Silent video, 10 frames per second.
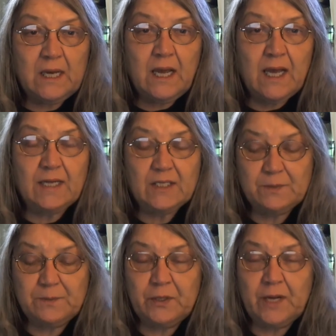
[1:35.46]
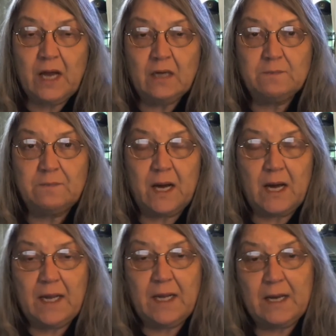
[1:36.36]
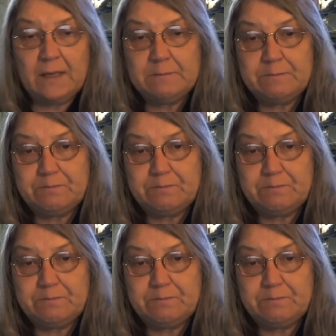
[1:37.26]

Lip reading: And it's put out by